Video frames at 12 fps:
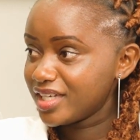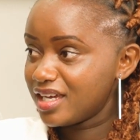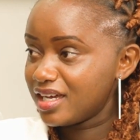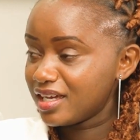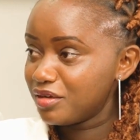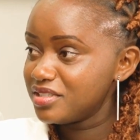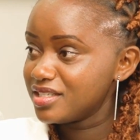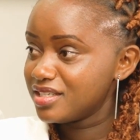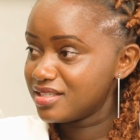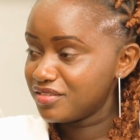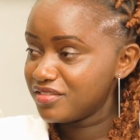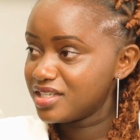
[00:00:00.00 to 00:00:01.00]
accounting
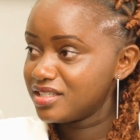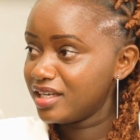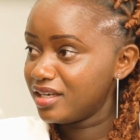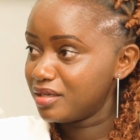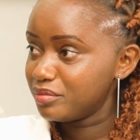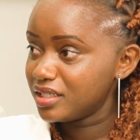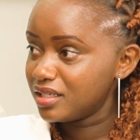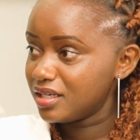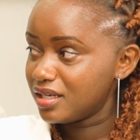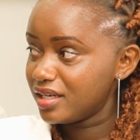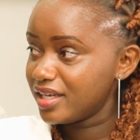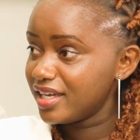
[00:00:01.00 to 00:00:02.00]
is a very dynamic
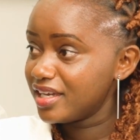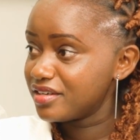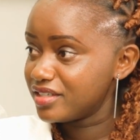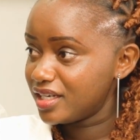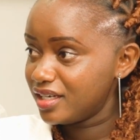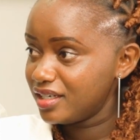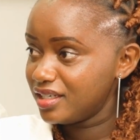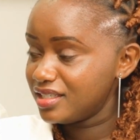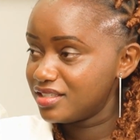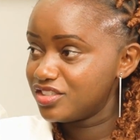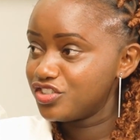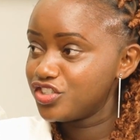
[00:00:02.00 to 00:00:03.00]
area. It's